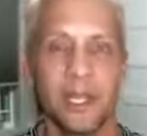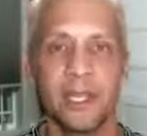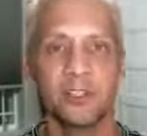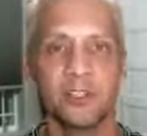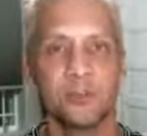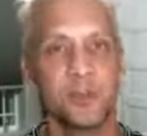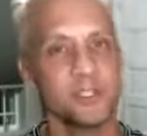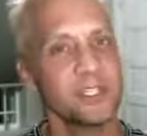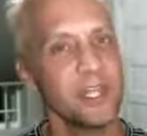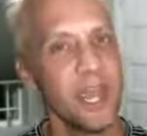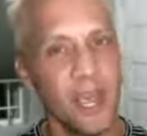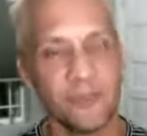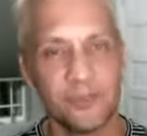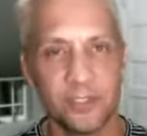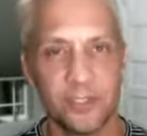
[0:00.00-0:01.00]
But you
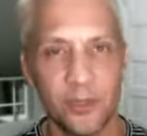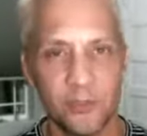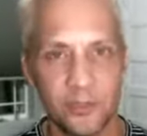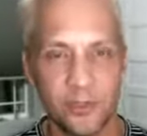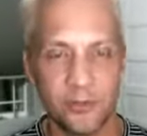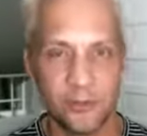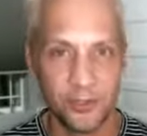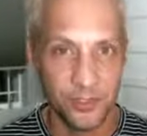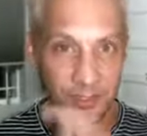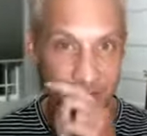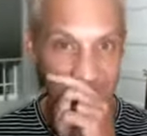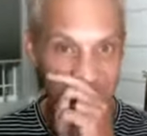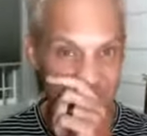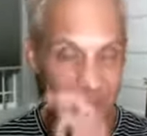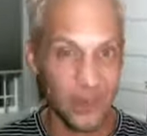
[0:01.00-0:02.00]
have to go through those
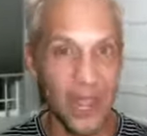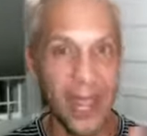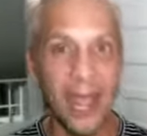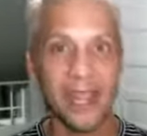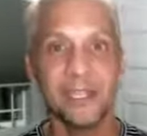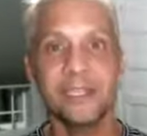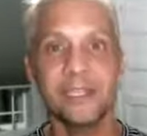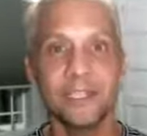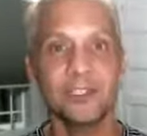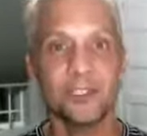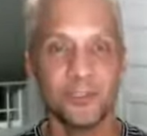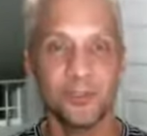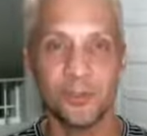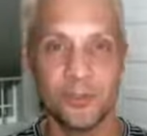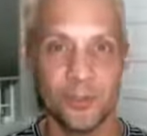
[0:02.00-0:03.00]
things. So I need
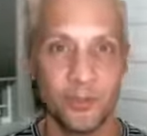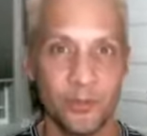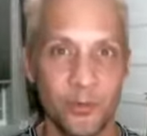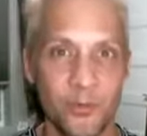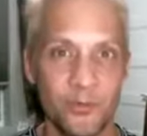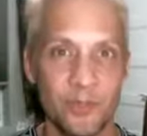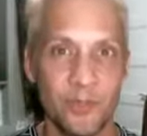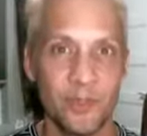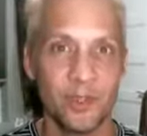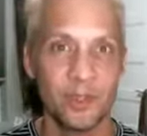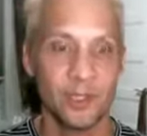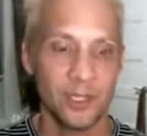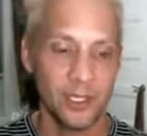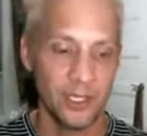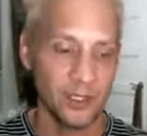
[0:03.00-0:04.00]
you to,
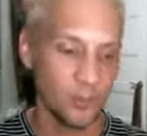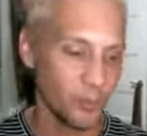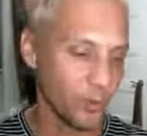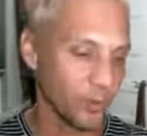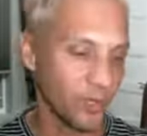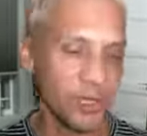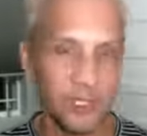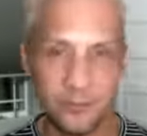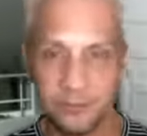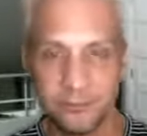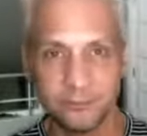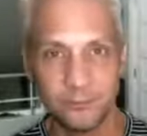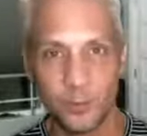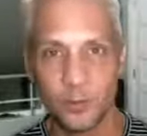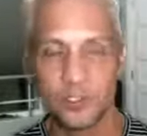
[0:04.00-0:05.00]
in the morning
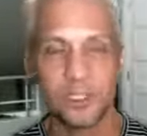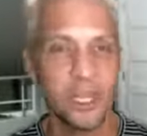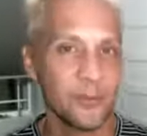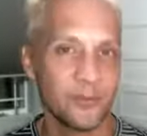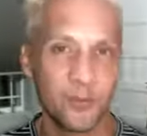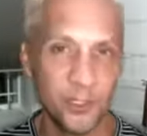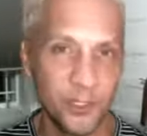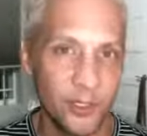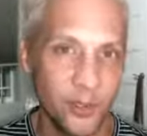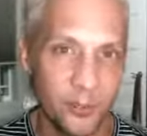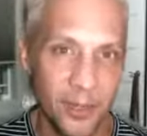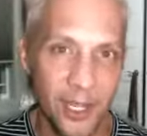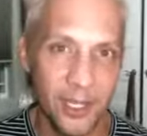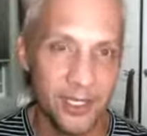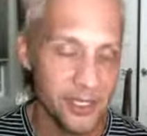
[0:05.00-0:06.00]
or tonight before you go to
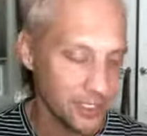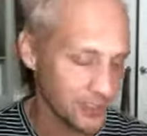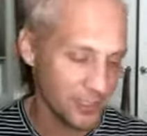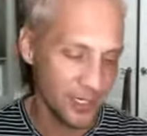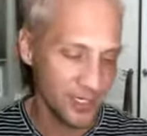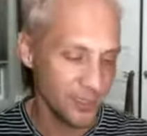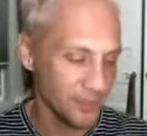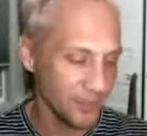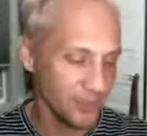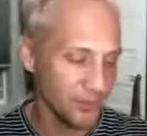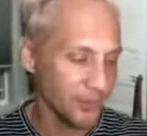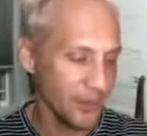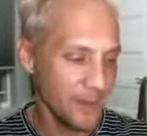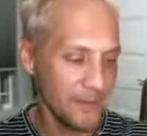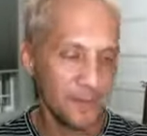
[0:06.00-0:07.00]
bed, and say, you know
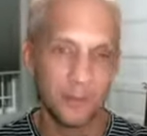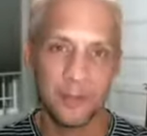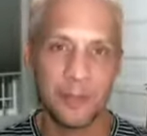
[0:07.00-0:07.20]
what?